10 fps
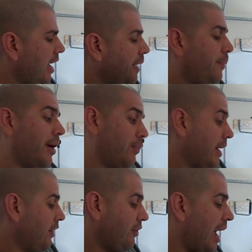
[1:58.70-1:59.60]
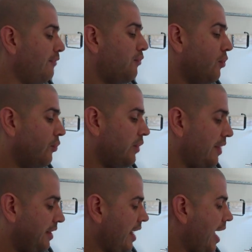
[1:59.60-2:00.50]
iPod regular, iPhone,
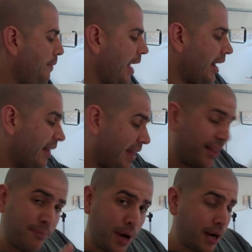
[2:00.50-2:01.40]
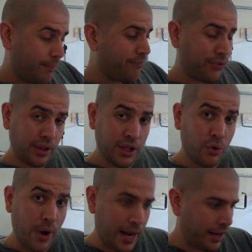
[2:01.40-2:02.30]
and then the iPad. And then at the bottom, for the
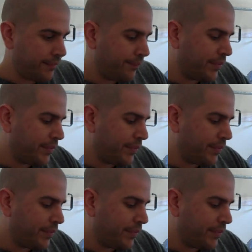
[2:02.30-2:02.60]
little writing,